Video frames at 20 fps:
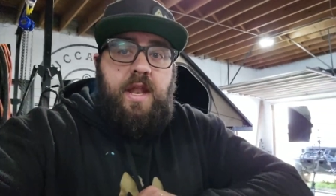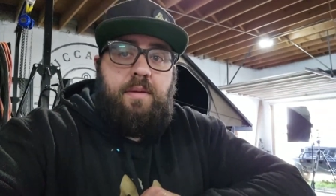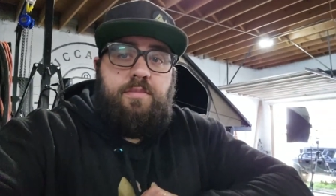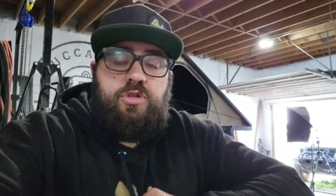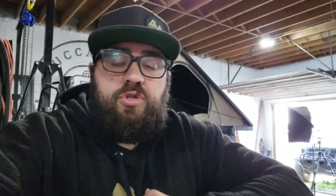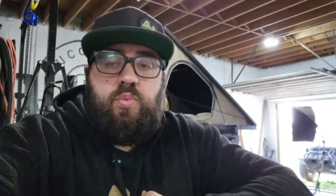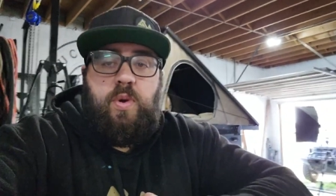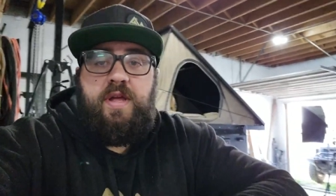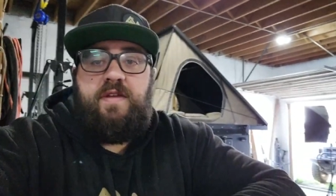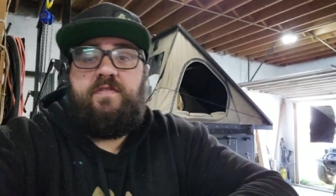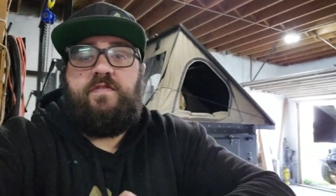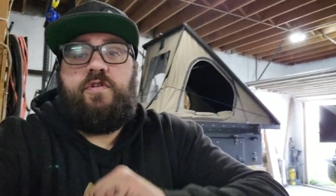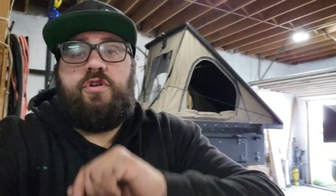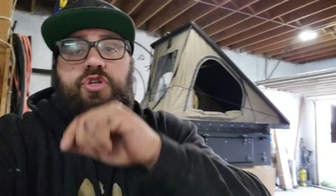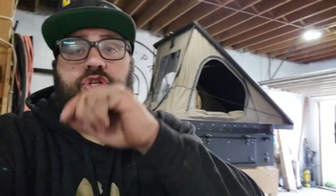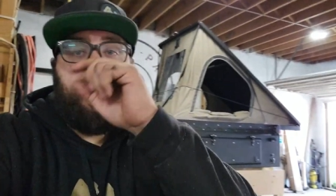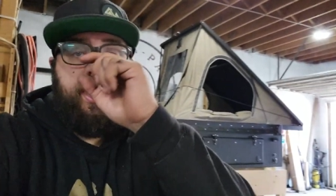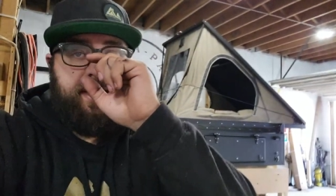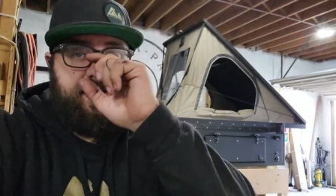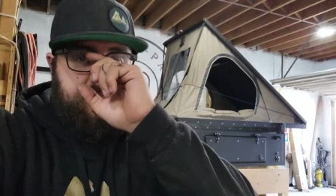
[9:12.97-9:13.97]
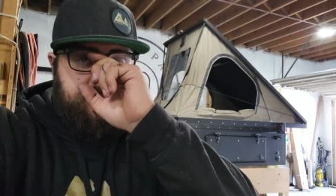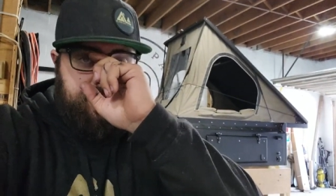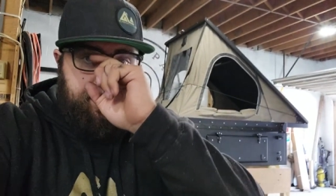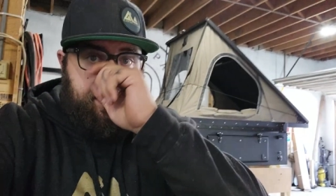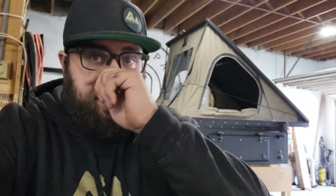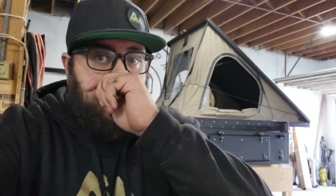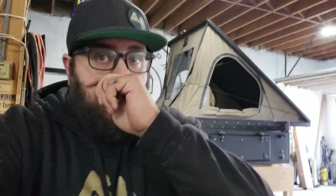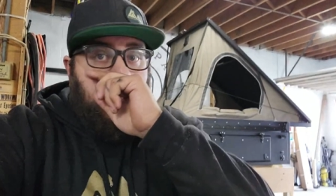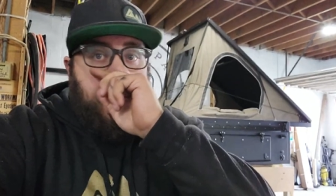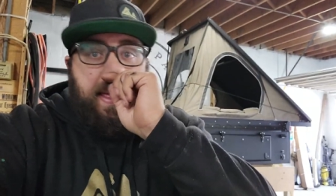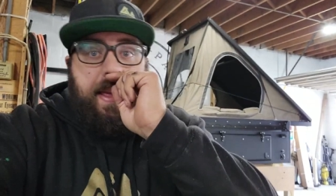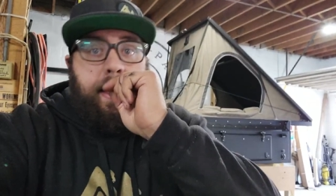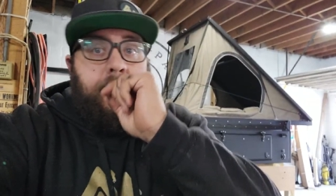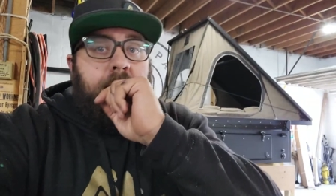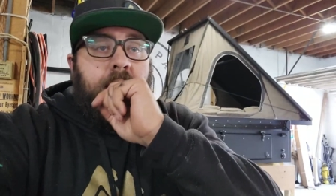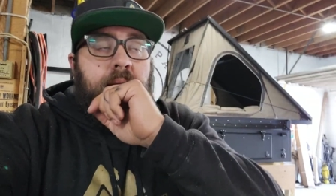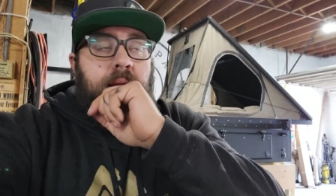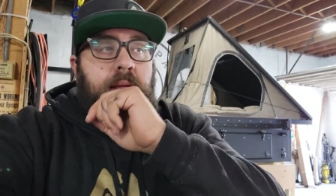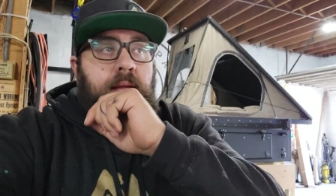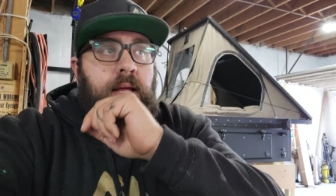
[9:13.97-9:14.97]
I'm just waiting for Jason
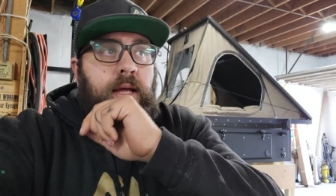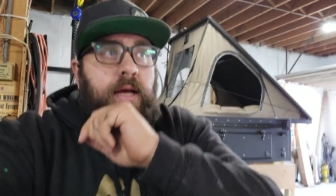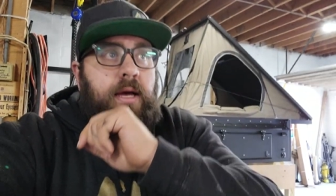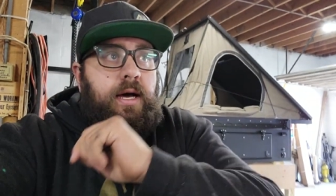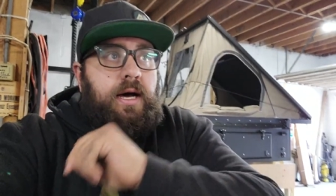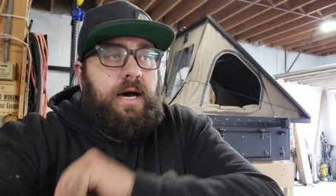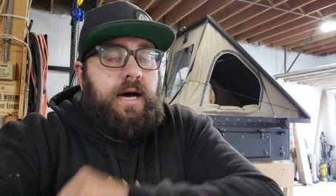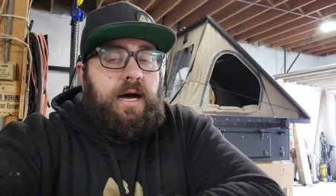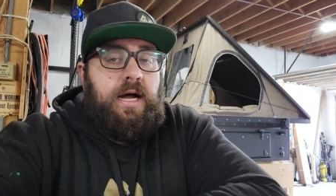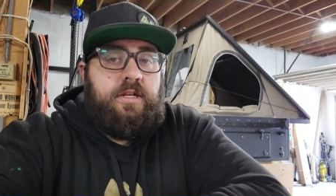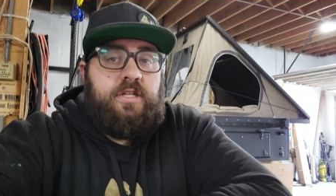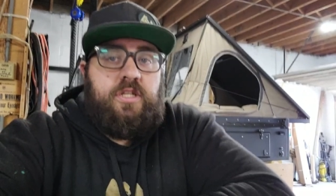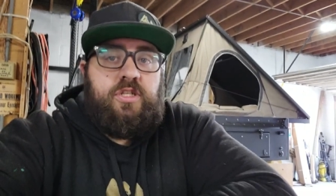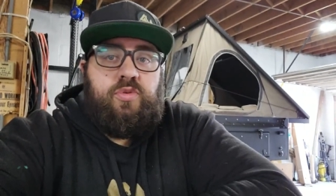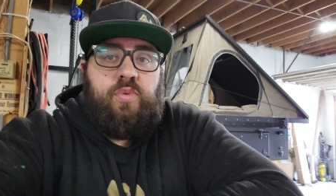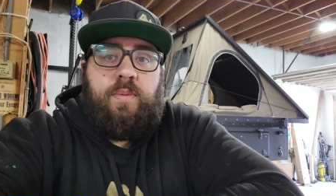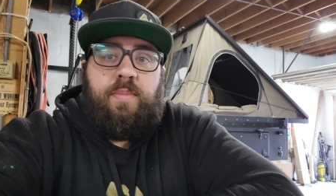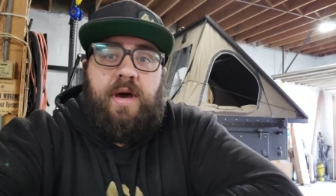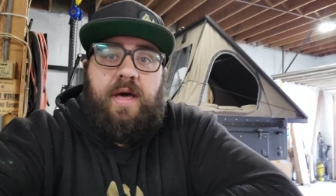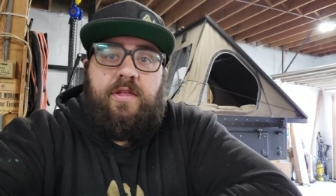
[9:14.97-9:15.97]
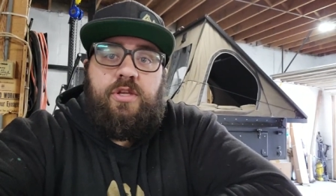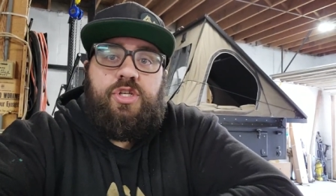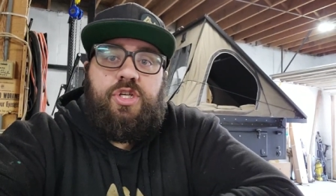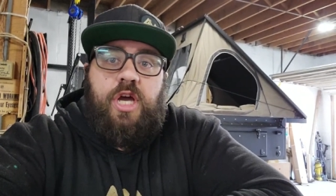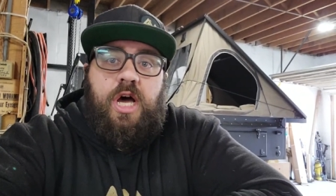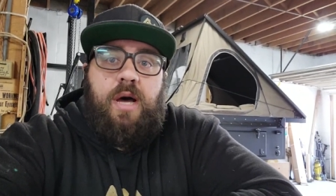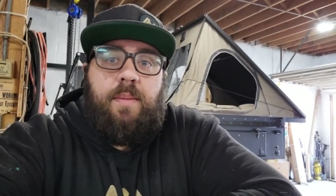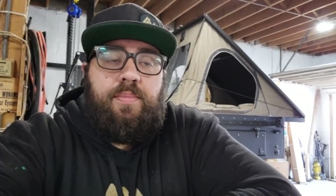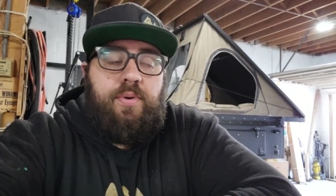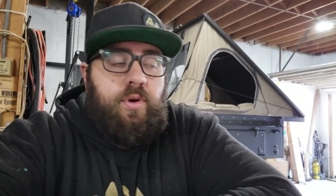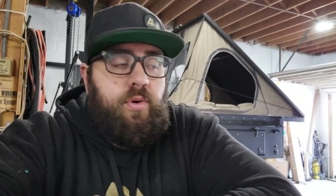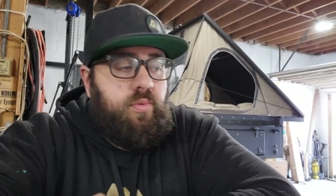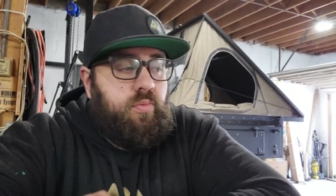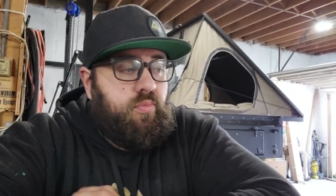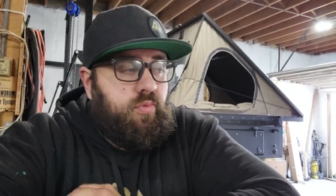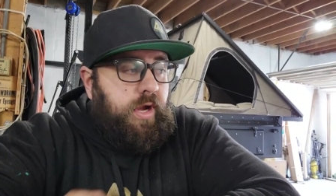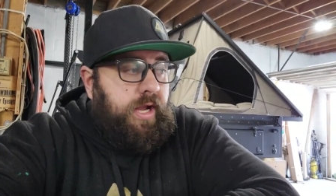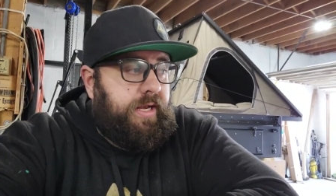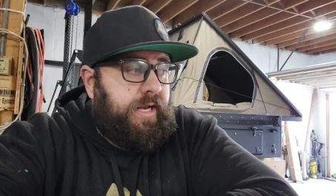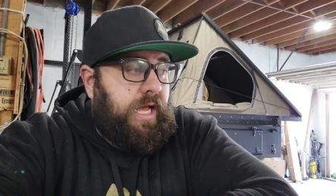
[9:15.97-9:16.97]
uh, to swing by the shop
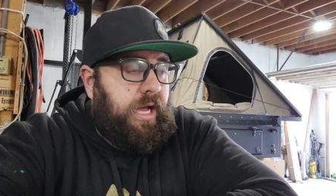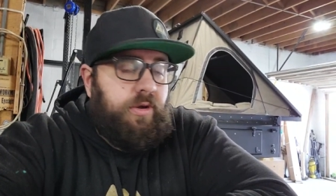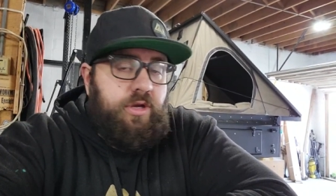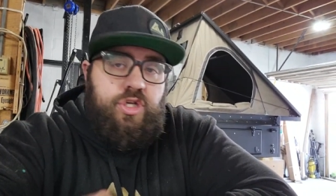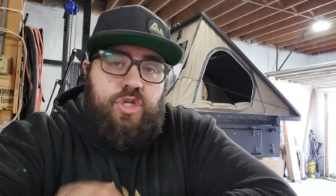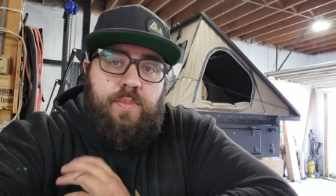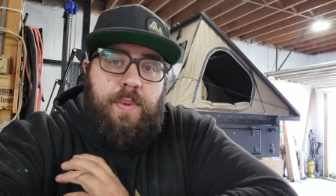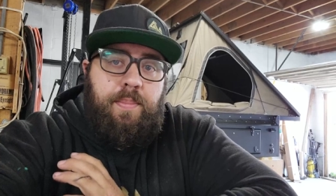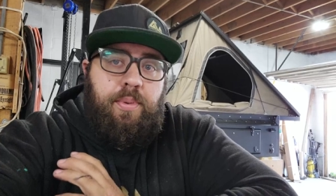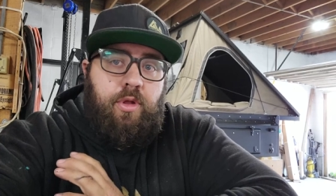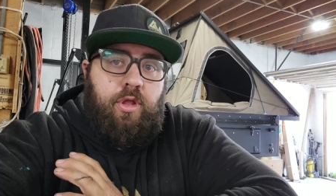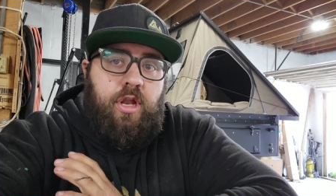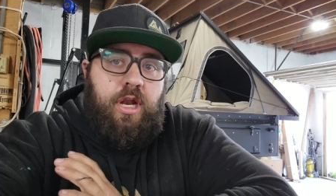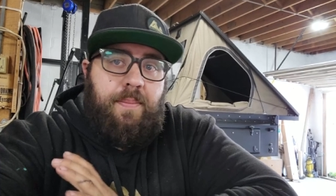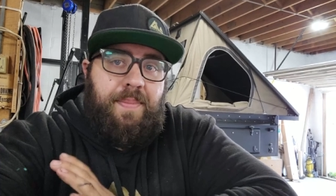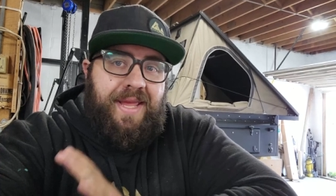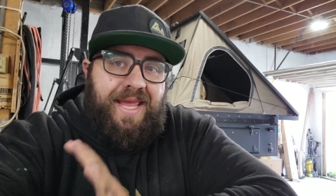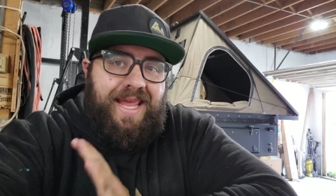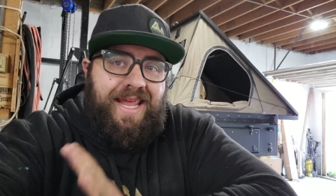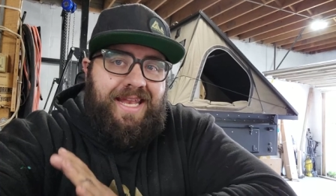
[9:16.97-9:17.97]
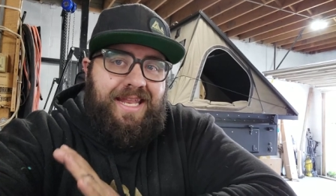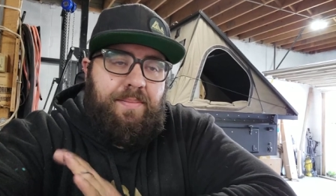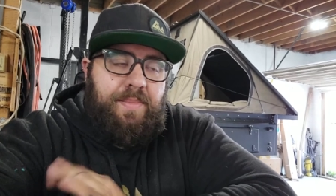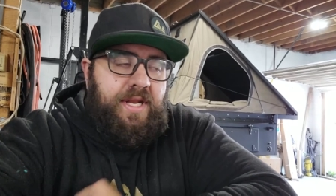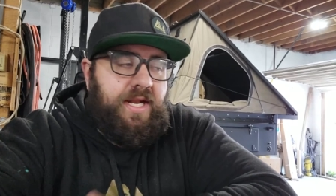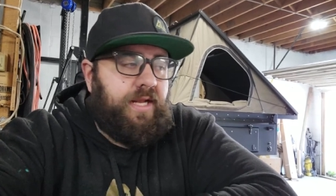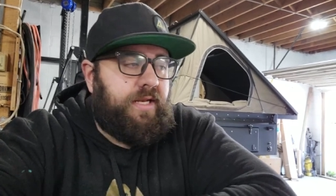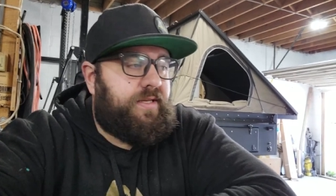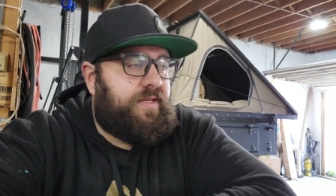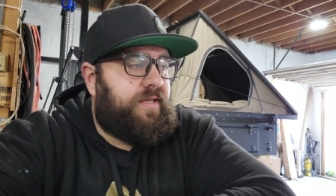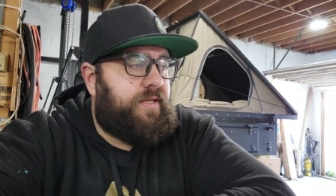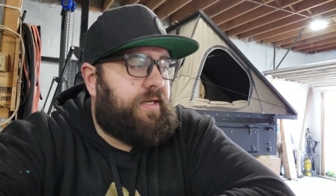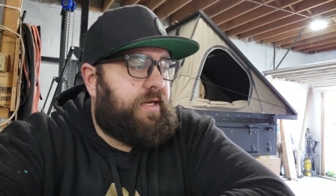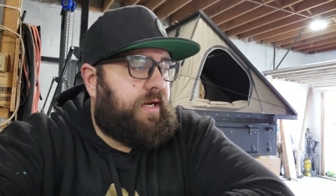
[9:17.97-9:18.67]
right now. He should be pulling up any minute.